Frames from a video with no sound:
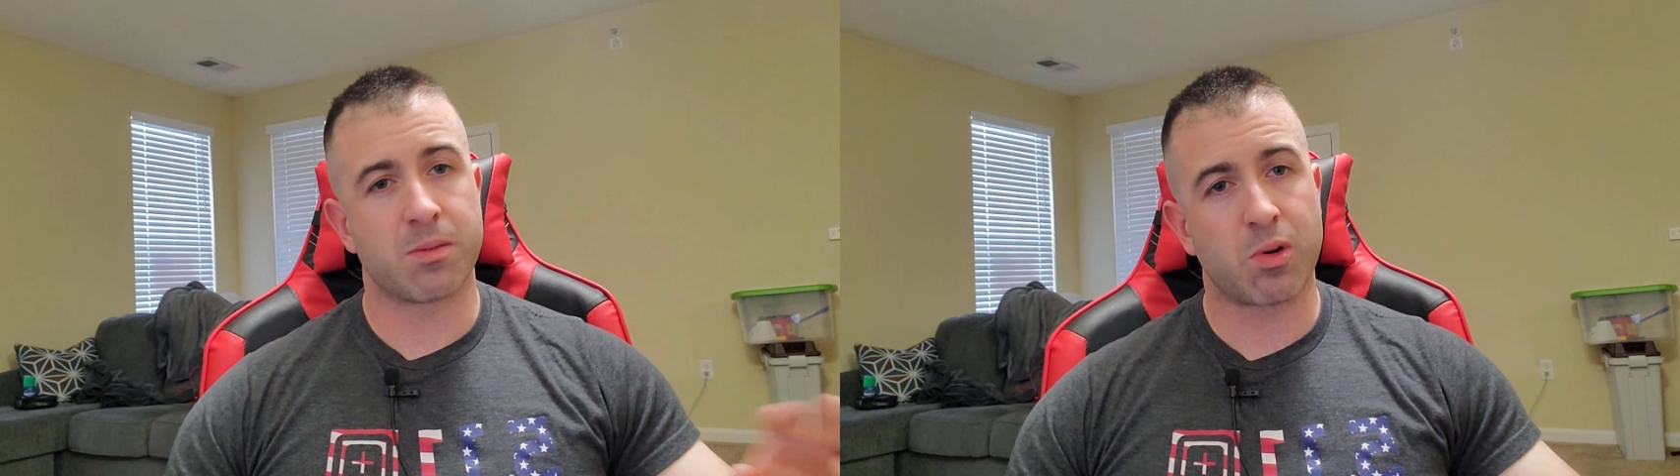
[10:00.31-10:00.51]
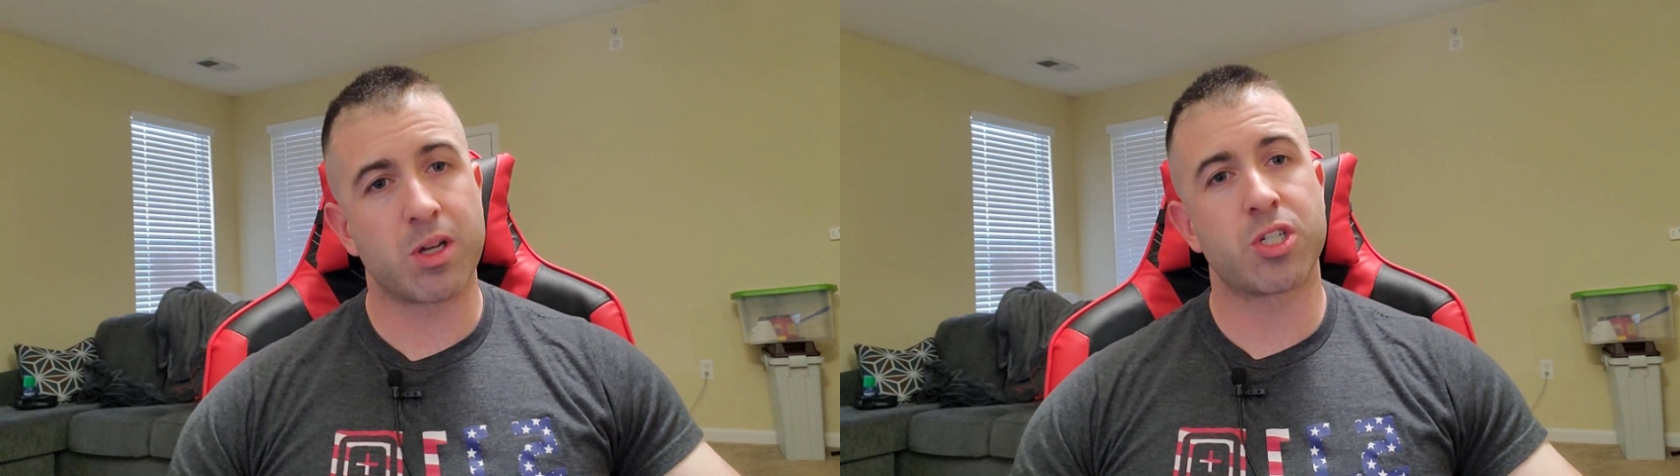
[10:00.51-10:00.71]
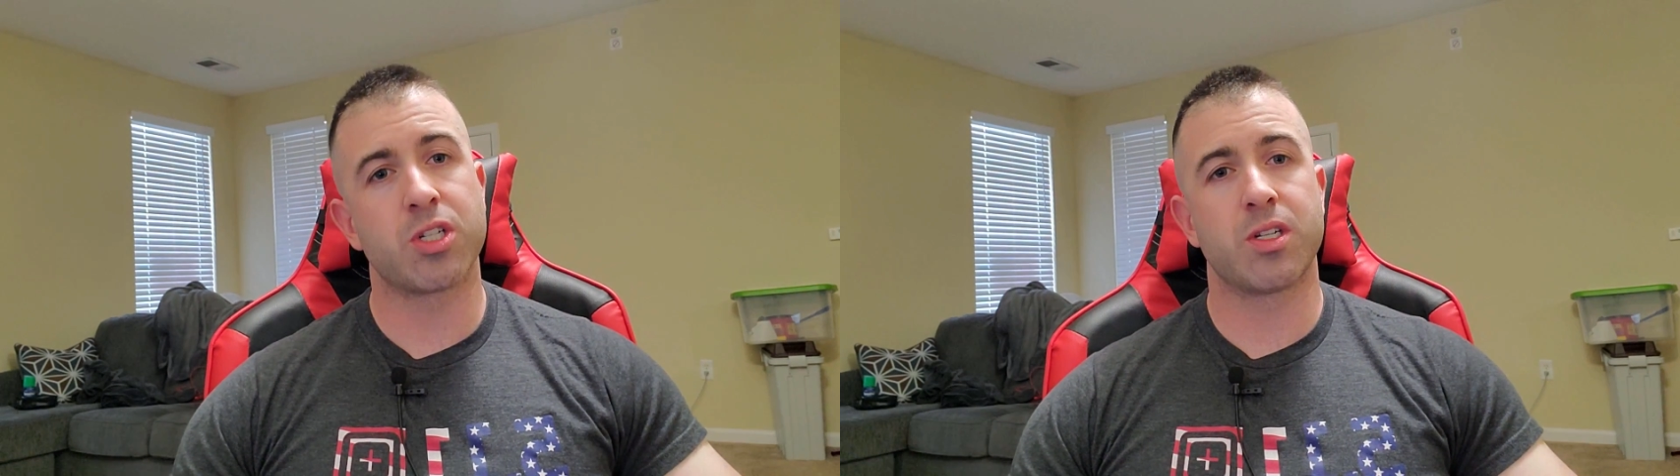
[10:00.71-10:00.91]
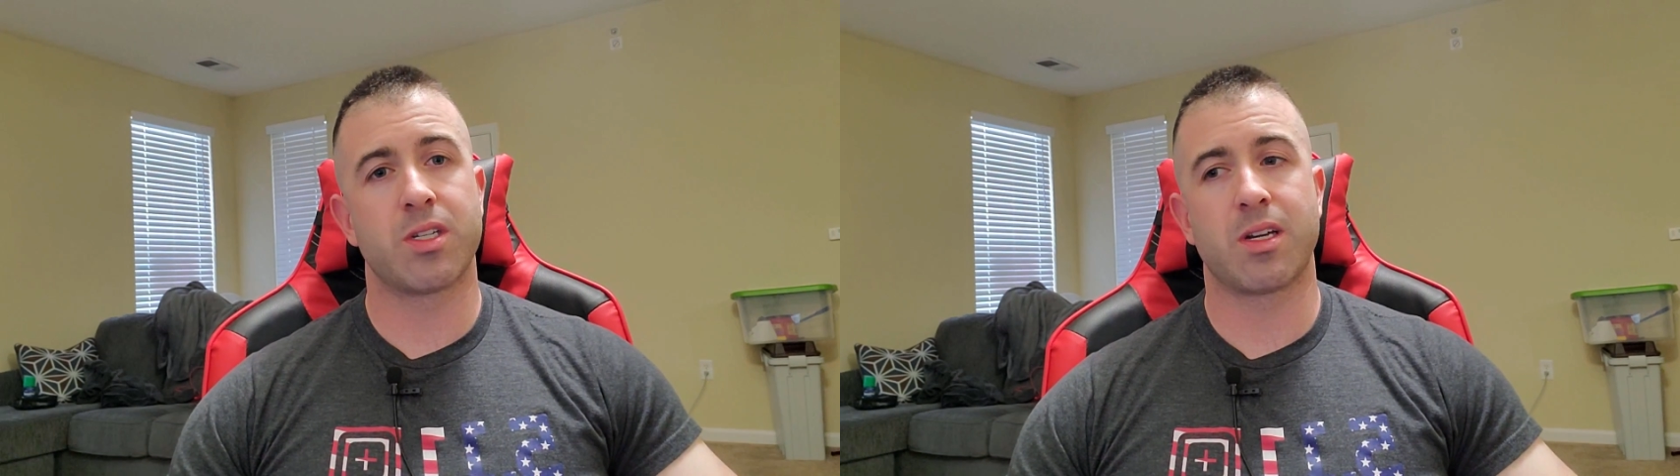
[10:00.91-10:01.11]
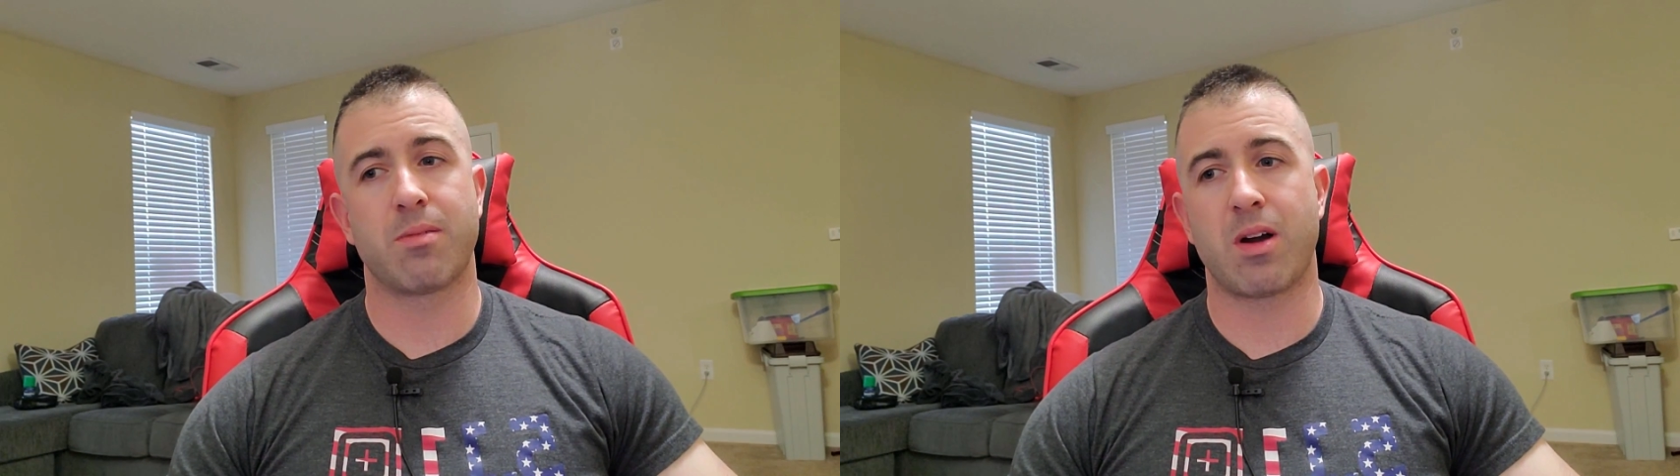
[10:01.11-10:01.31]

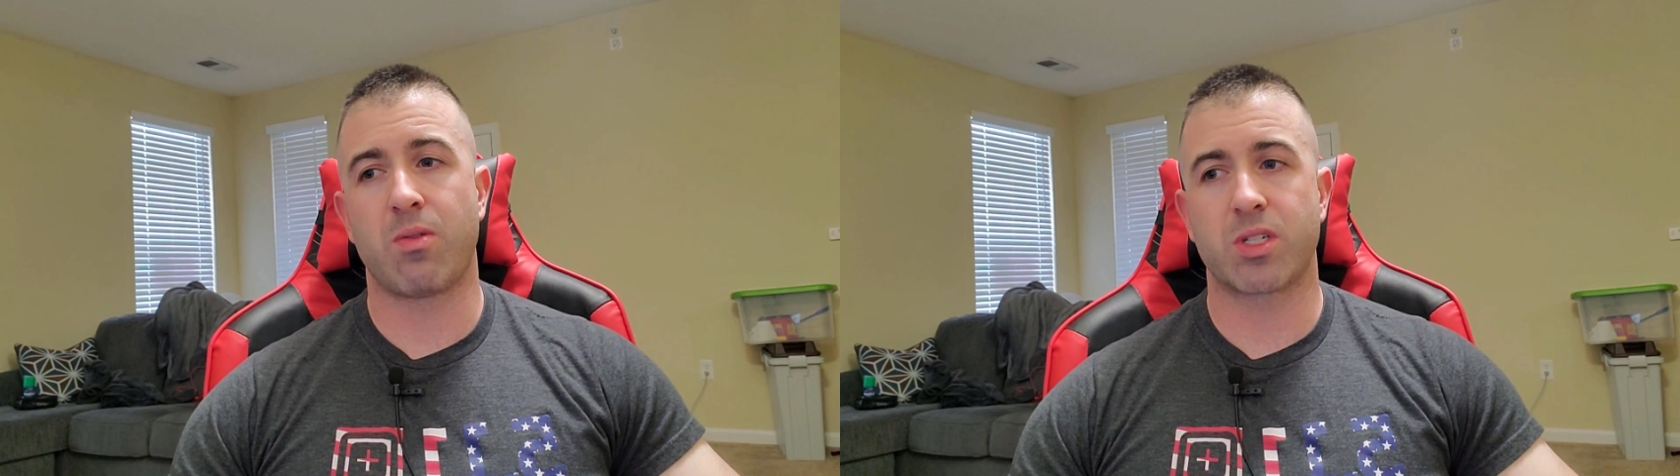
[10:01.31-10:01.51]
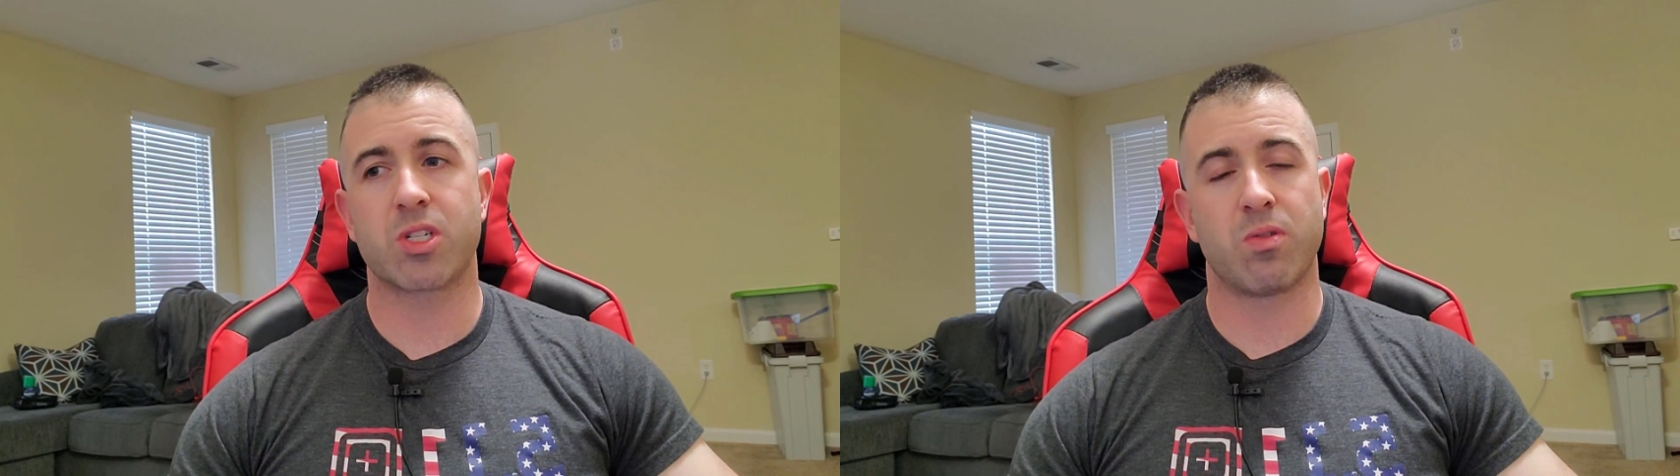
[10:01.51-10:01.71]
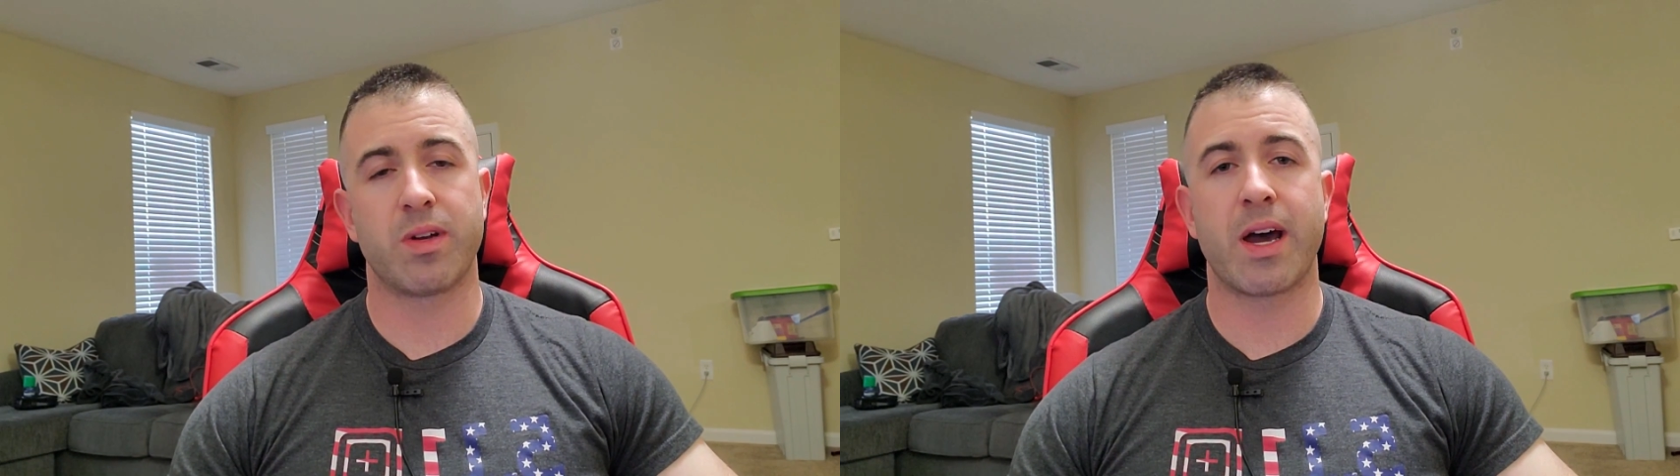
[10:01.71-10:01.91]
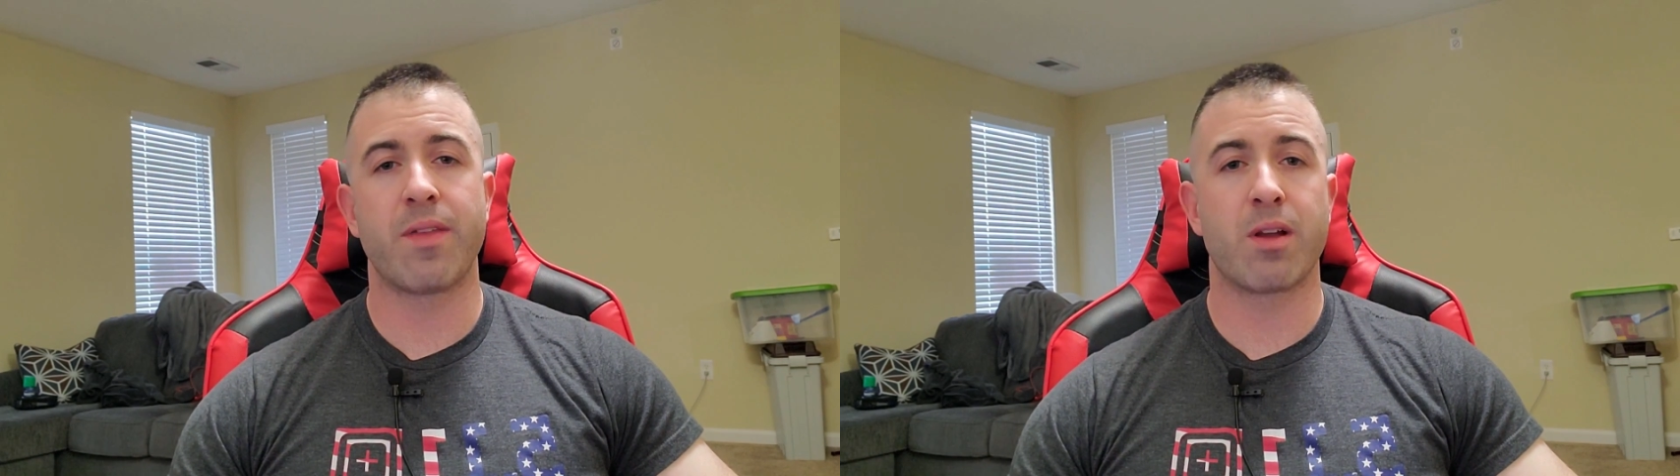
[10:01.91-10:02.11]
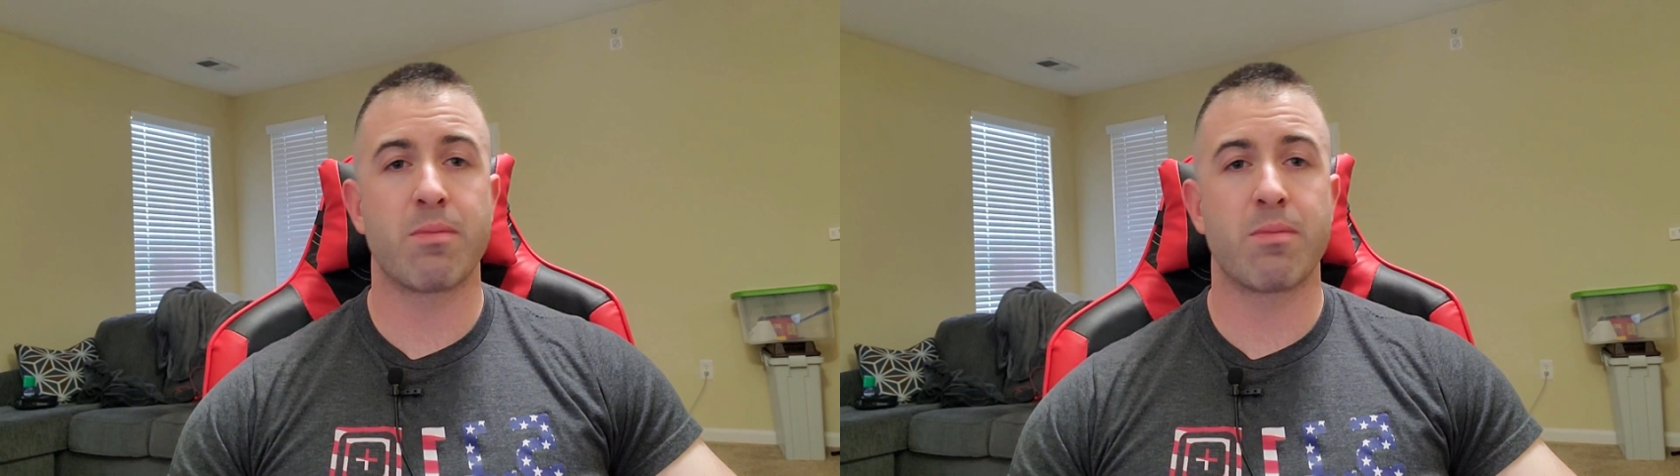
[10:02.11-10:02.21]
questions about what's going on there.